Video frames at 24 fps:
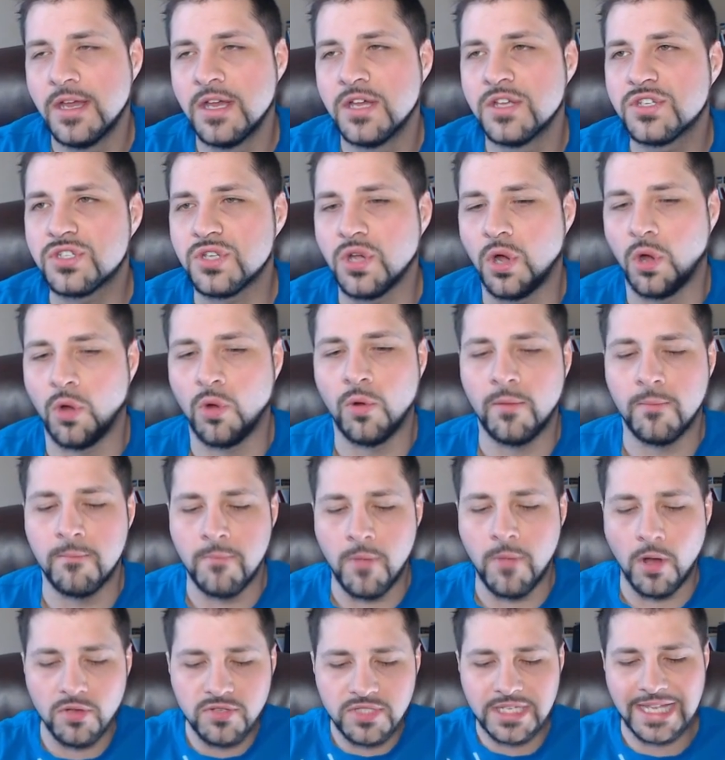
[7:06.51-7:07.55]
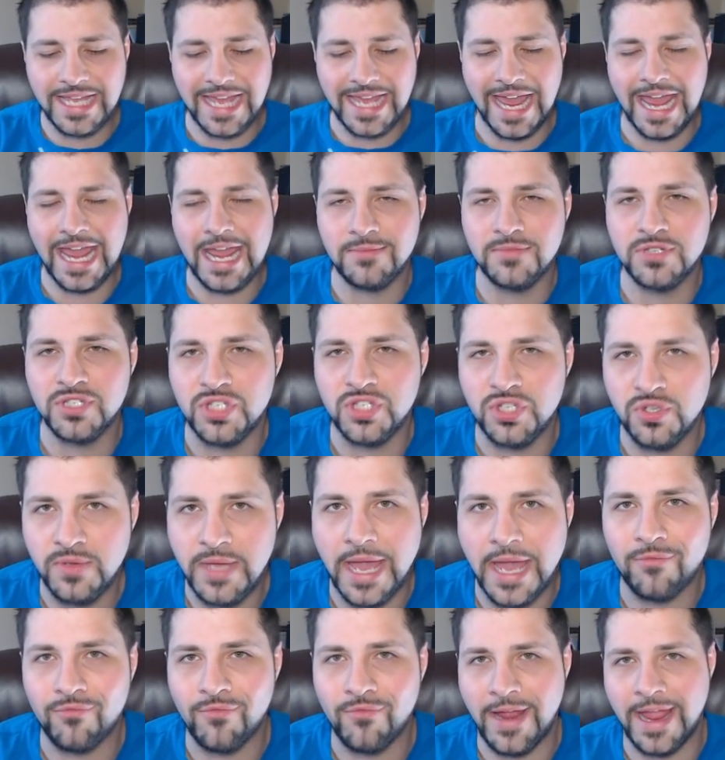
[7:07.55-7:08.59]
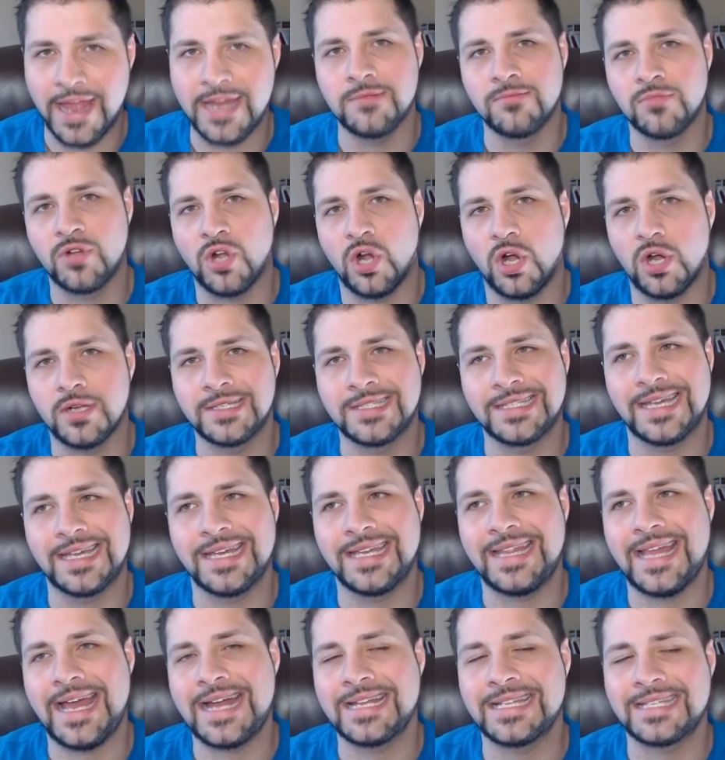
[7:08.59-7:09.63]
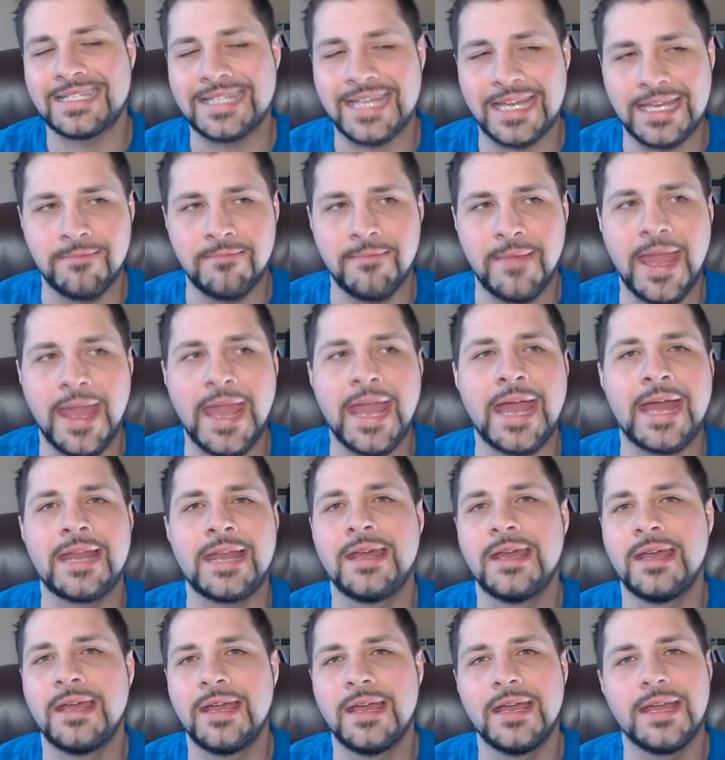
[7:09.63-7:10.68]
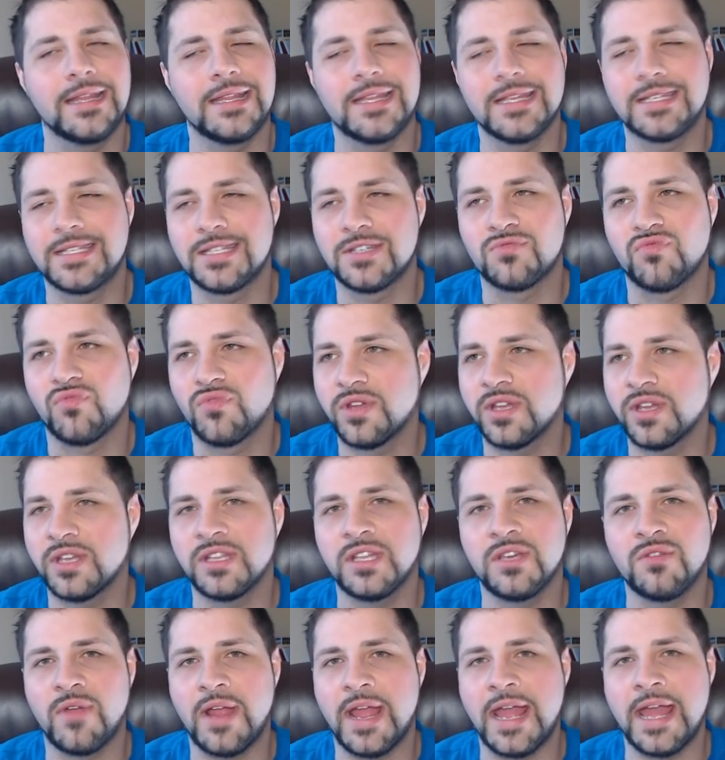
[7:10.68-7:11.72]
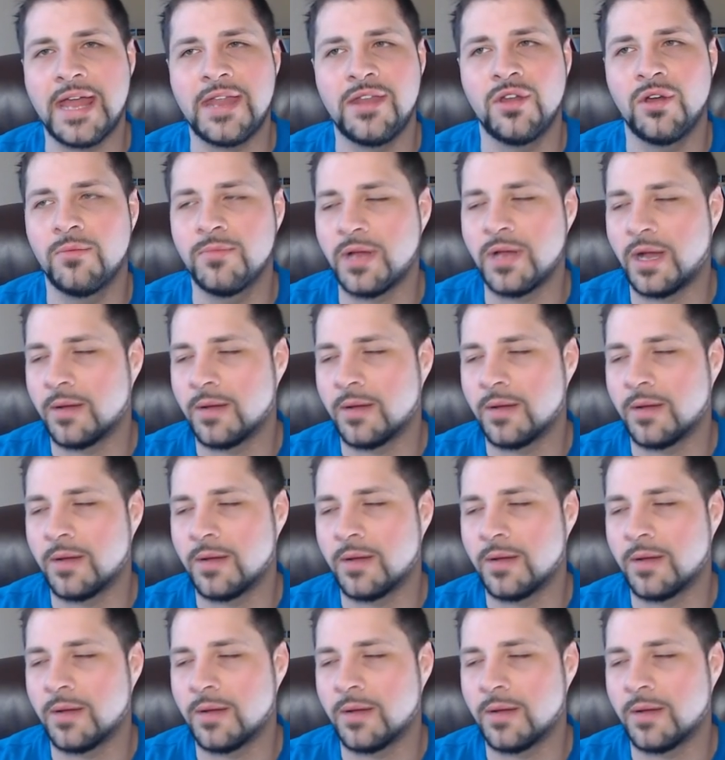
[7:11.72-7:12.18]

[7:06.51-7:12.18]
So most games you get random cards like that. It's like, man, this is really random.